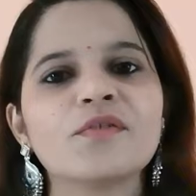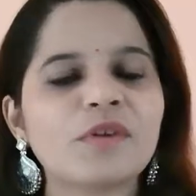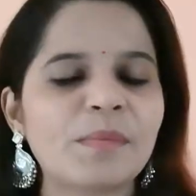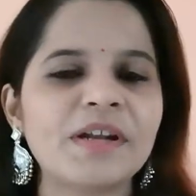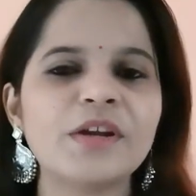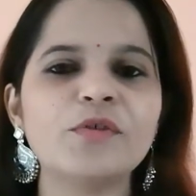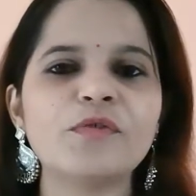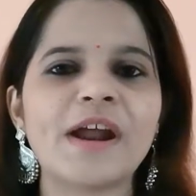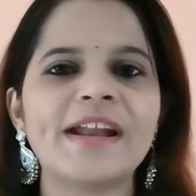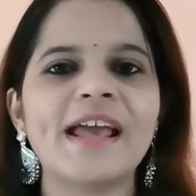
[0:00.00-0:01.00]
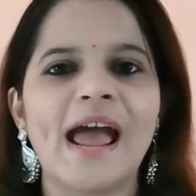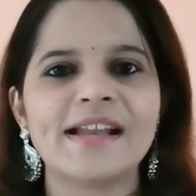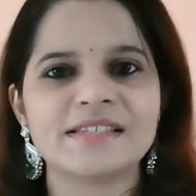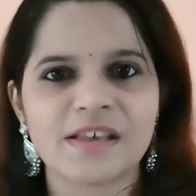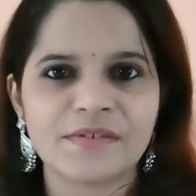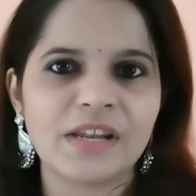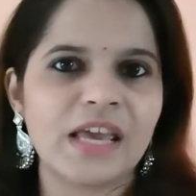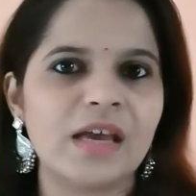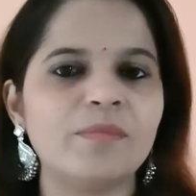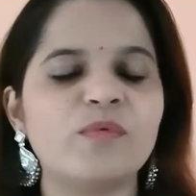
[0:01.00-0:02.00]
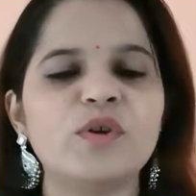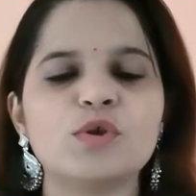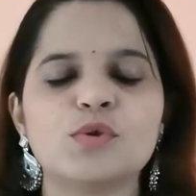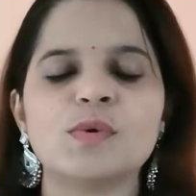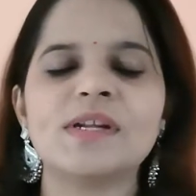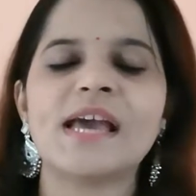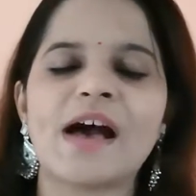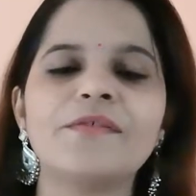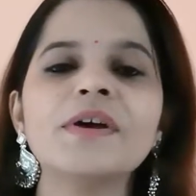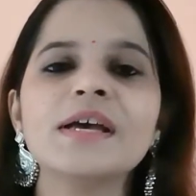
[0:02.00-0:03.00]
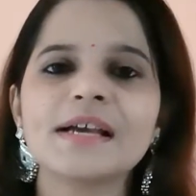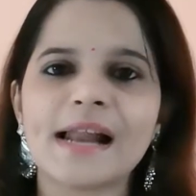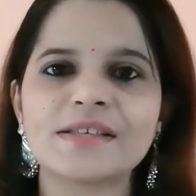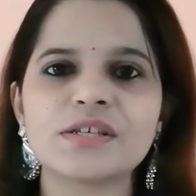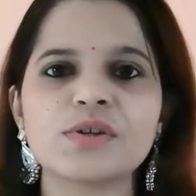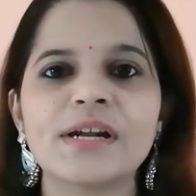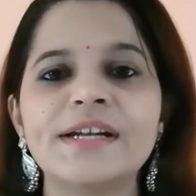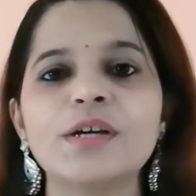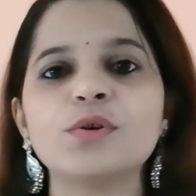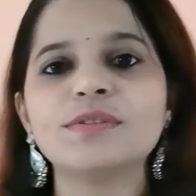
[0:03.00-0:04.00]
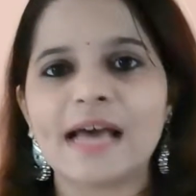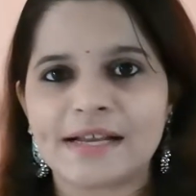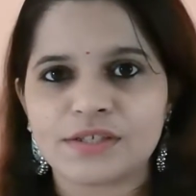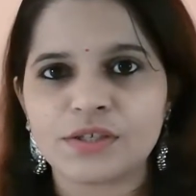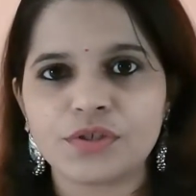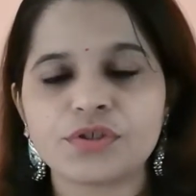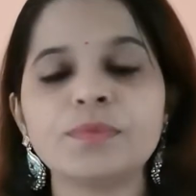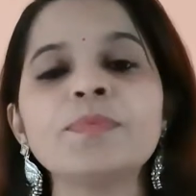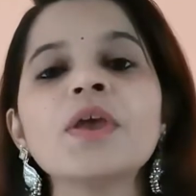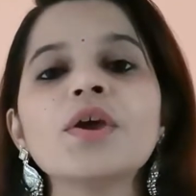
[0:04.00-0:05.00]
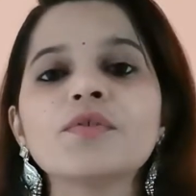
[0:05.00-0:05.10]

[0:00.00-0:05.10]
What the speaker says: From Monday to Friday at 7 a.m. we usually have classes related to taxation.